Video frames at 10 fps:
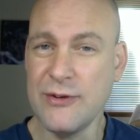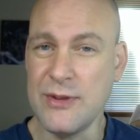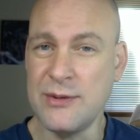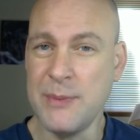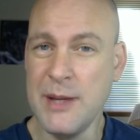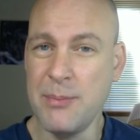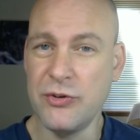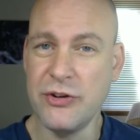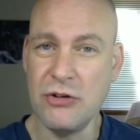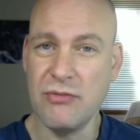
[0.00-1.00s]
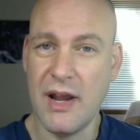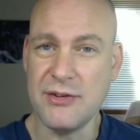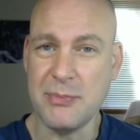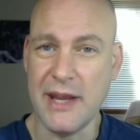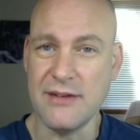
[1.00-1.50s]
these people to your
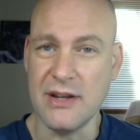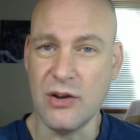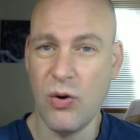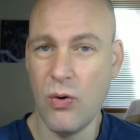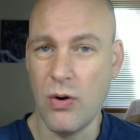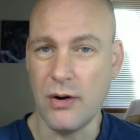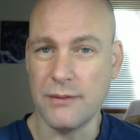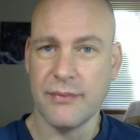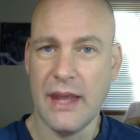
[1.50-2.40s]
rice-planting core.